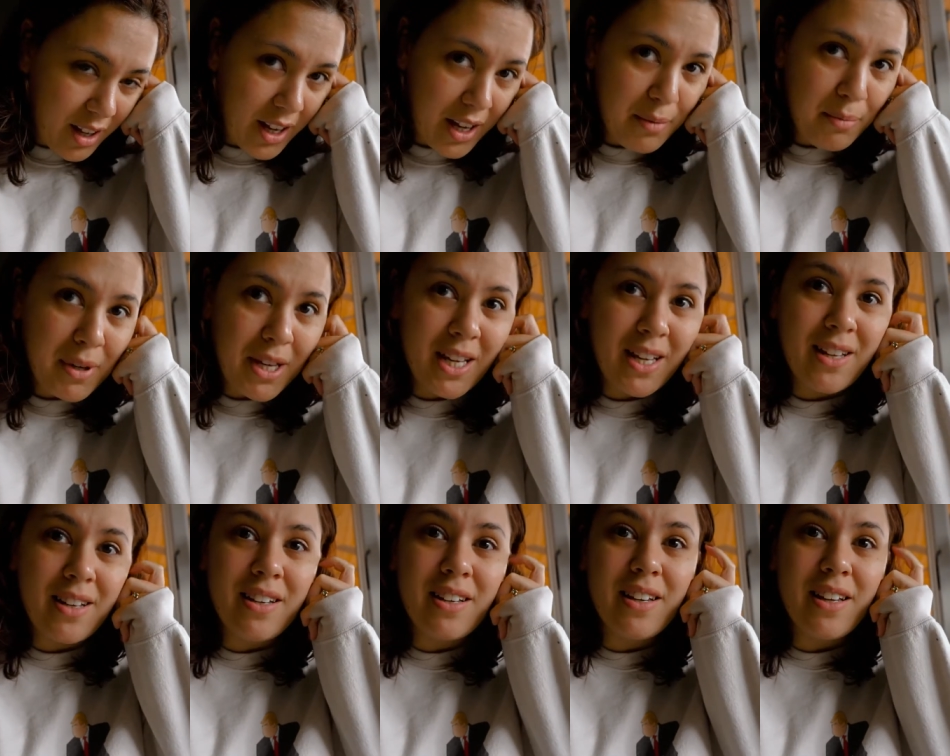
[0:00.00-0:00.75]
I
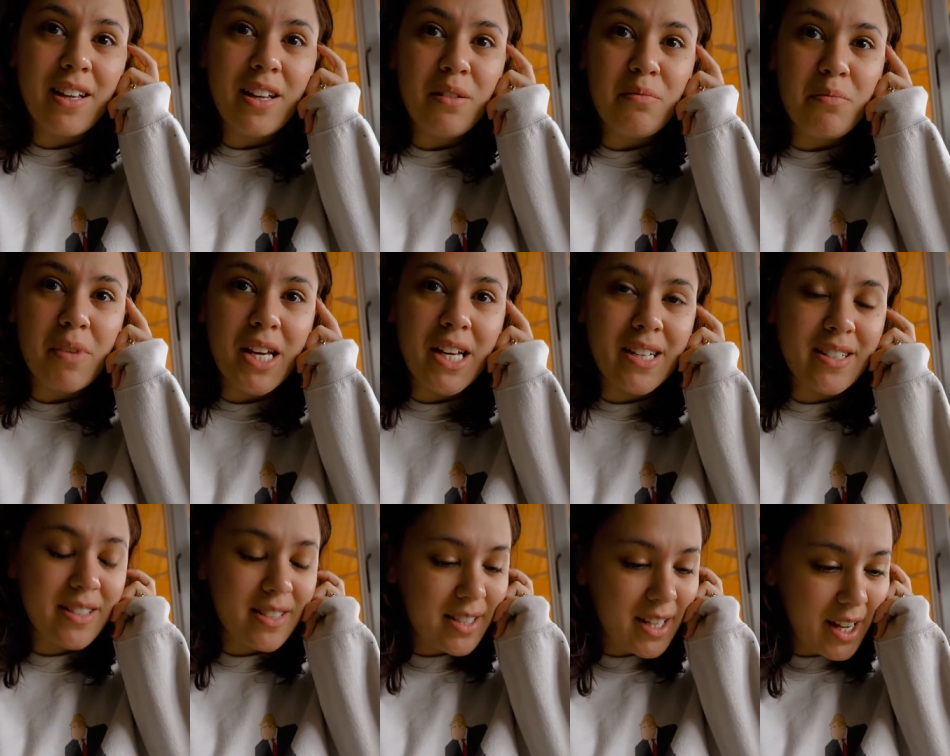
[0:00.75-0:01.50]
mean, it
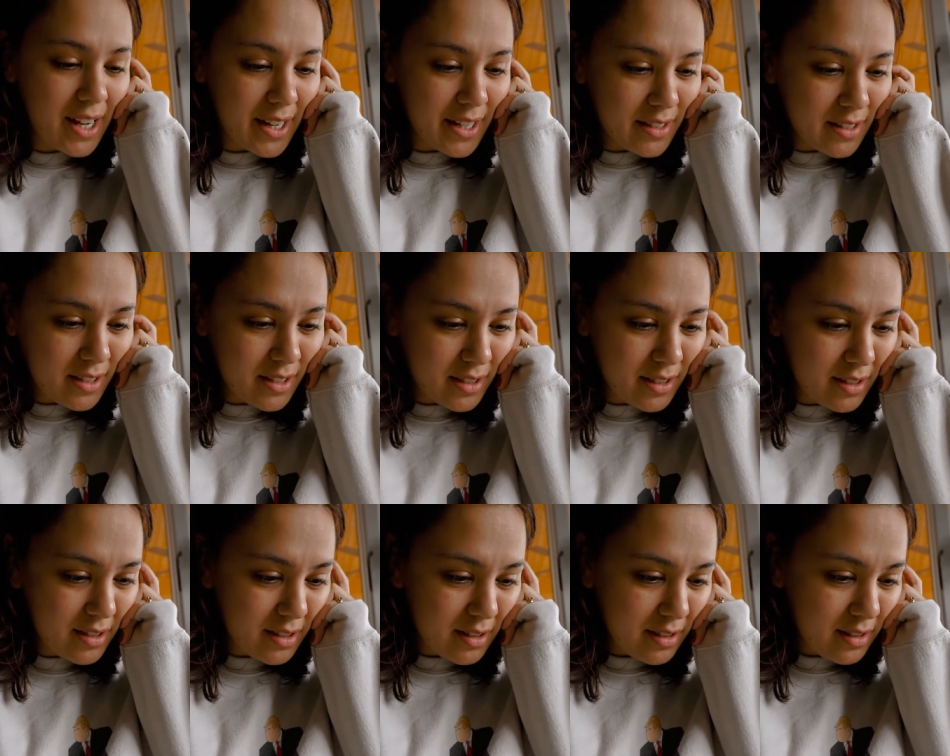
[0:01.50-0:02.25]
makes
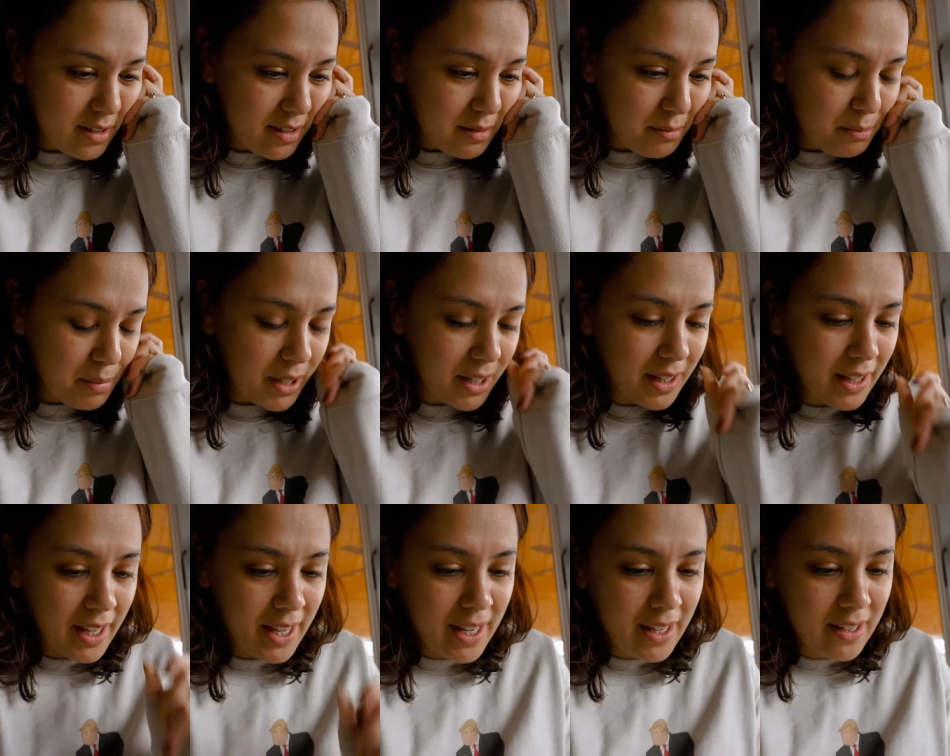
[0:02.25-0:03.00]
sense, but
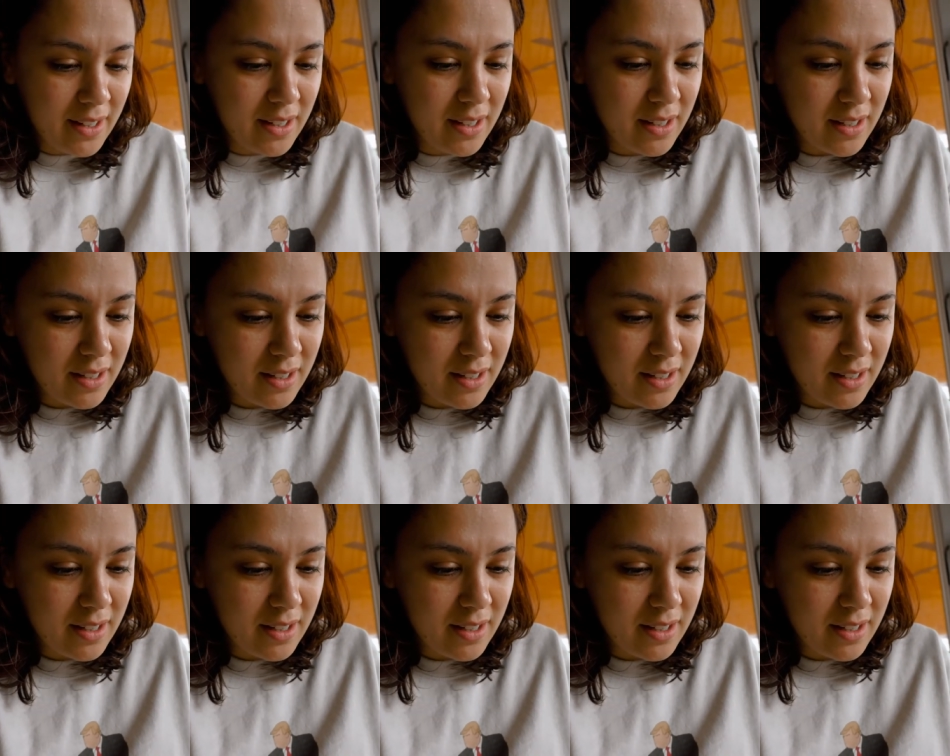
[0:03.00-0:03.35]
like...